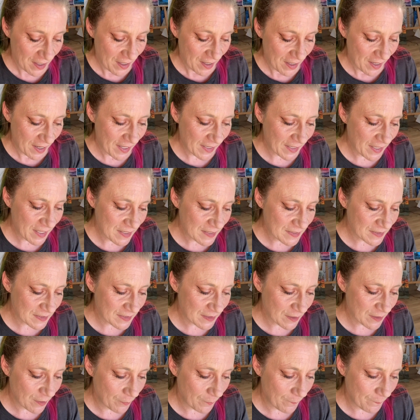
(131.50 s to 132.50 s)
I got
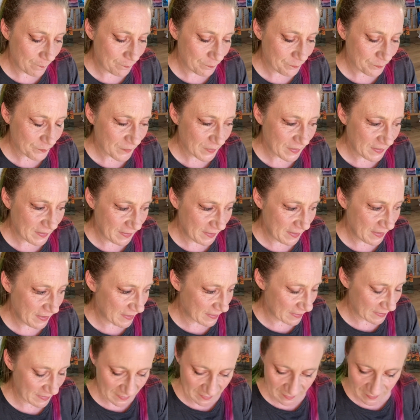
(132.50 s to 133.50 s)
some
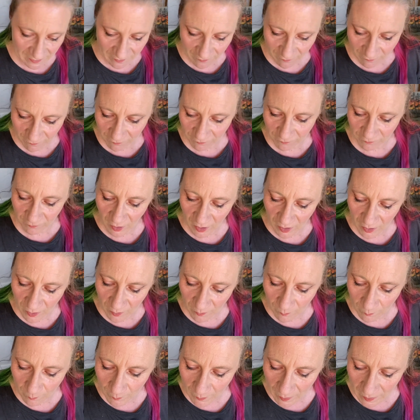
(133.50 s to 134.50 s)
kits
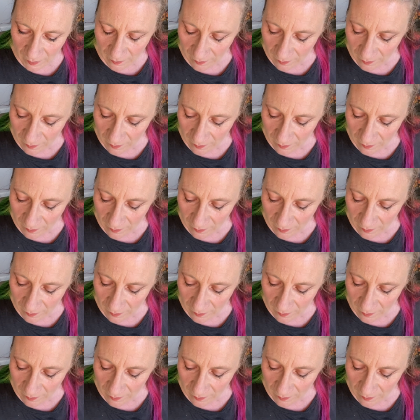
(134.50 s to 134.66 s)
from,